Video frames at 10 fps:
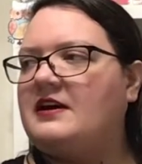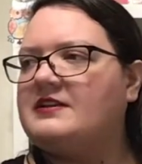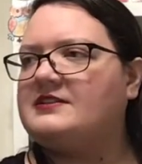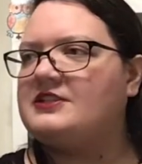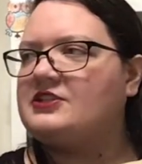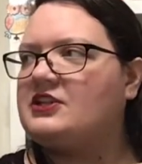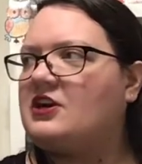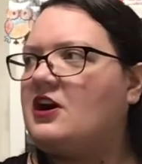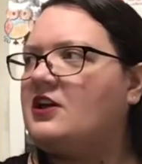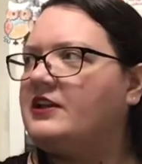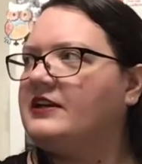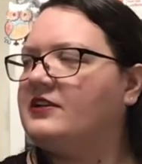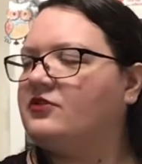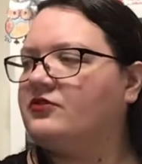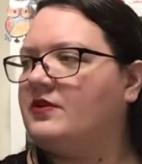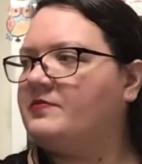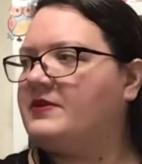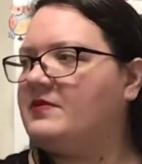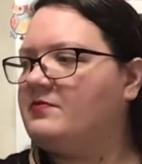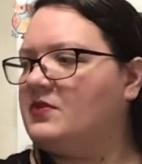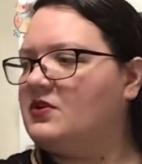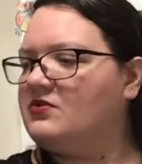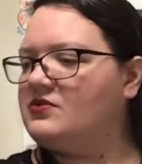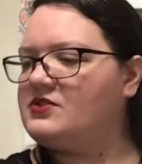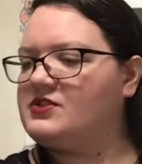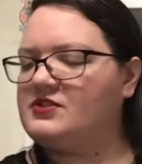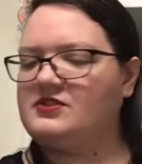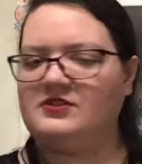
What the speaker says: Did she call it Grumpy Moose?